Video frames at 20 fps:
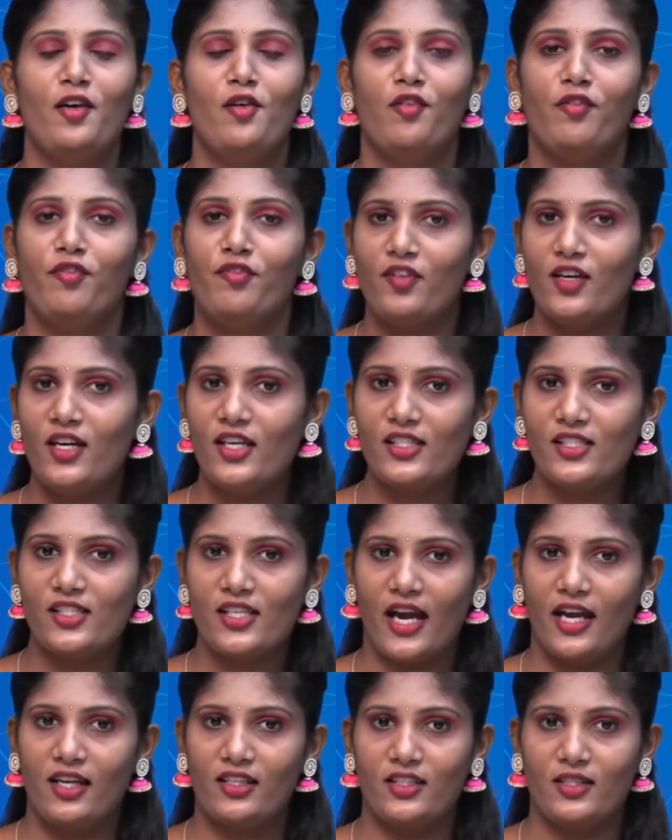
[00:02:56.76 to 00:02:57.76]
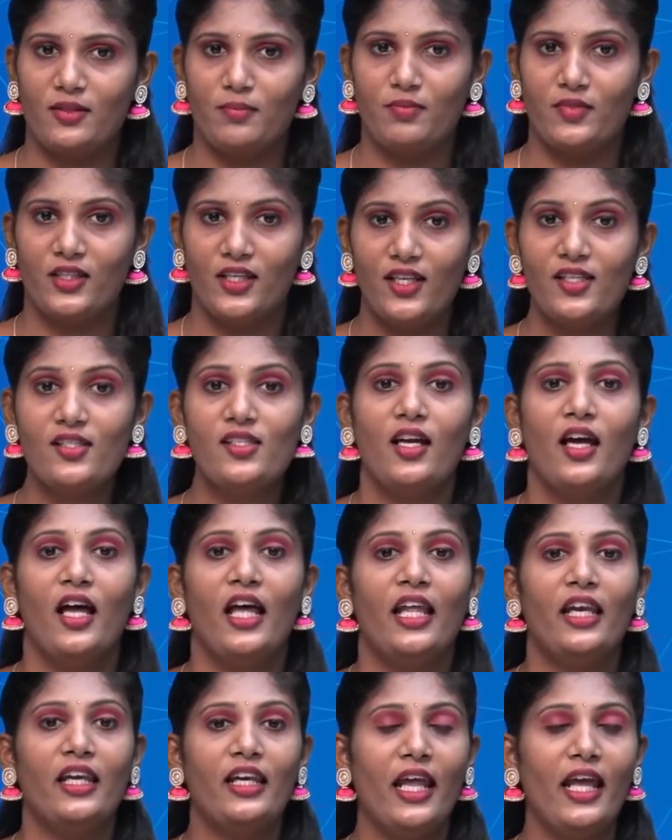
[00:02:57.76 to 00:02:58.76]
First item is
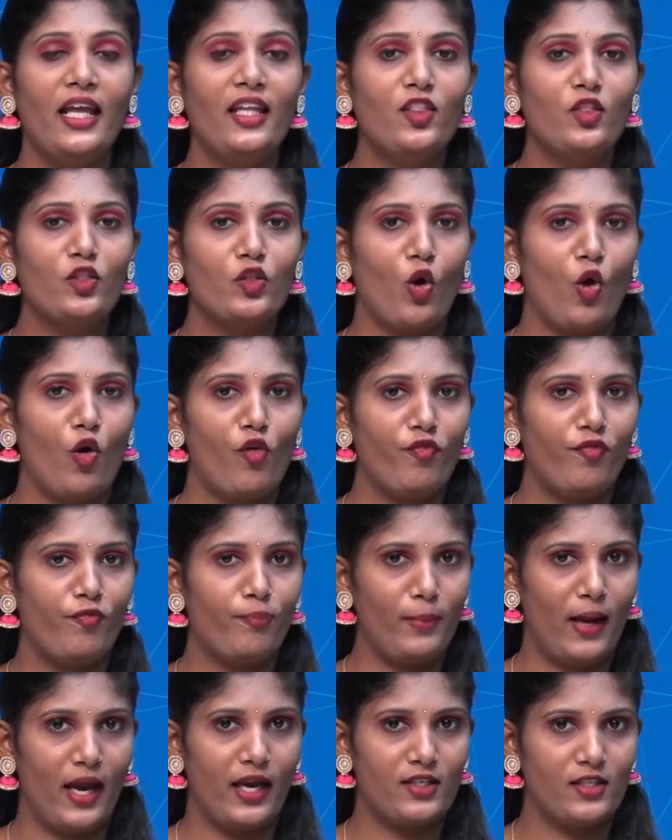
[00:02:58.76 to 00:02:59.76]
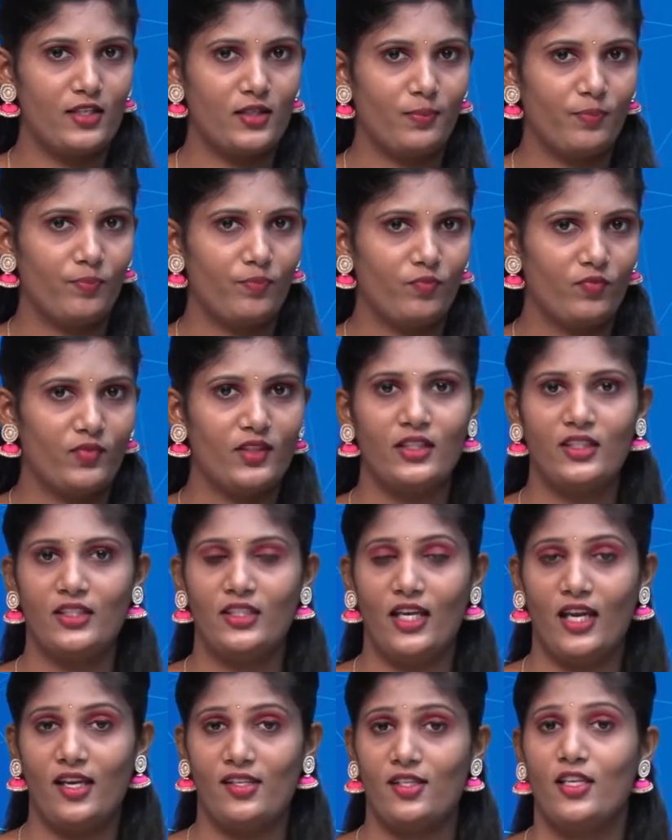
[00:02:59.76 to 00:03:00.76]
length of mat.
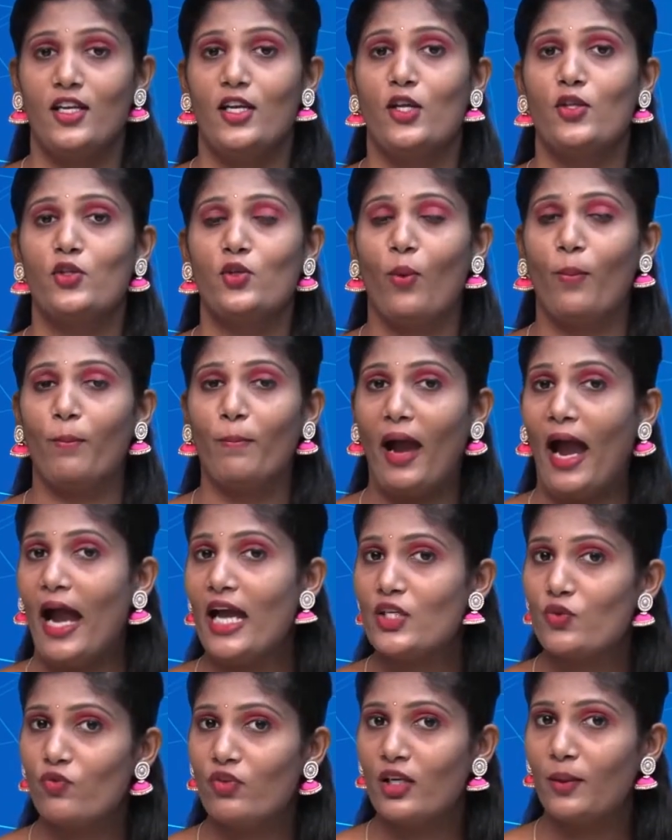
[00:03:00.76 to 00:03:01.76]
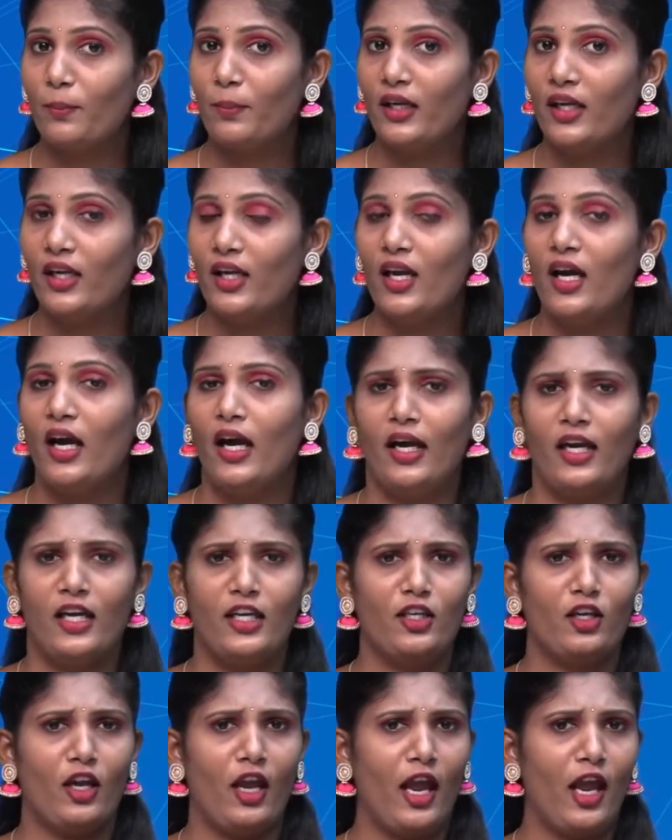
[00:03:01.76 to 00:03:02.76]
Yes, so mat will be
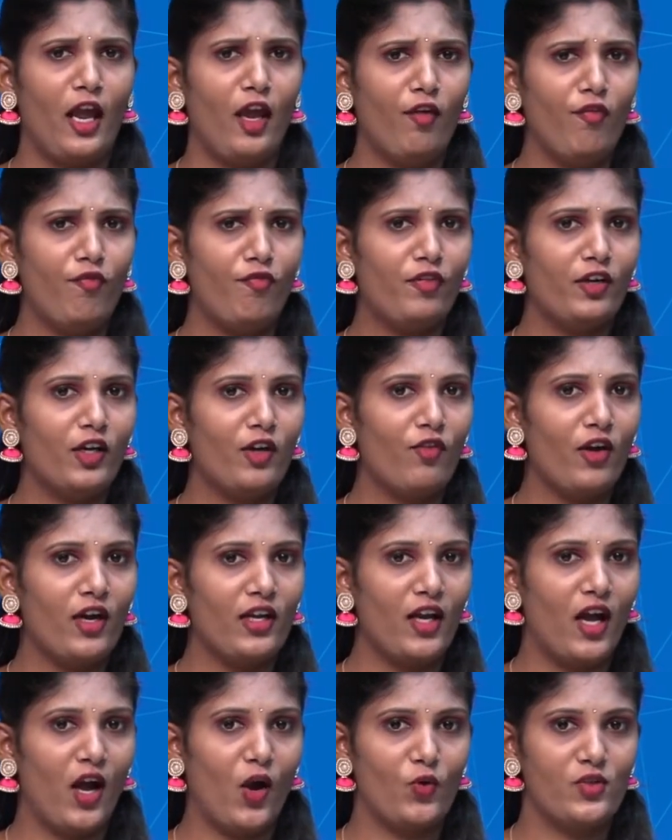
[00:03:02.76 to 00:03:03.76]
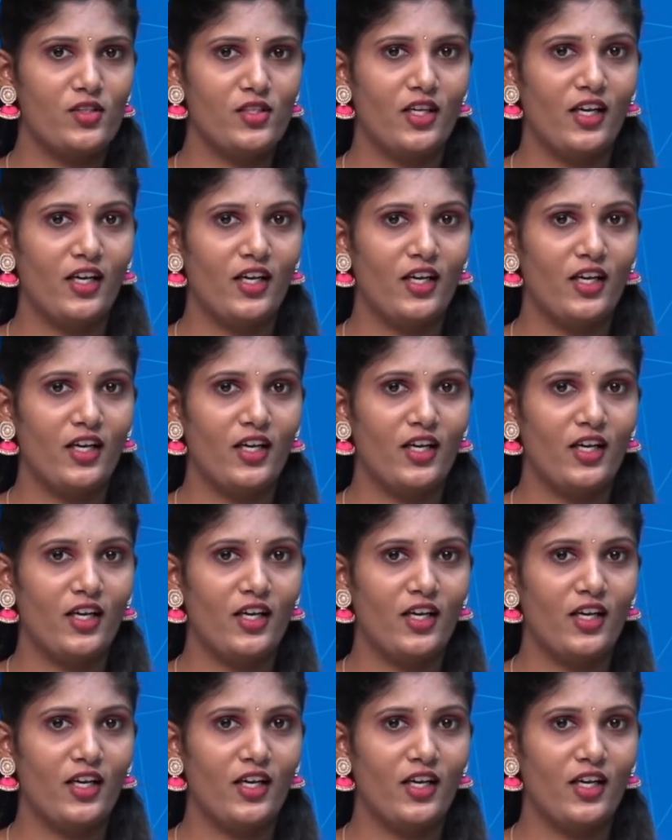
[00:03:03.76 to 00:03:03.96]
in everyone's house,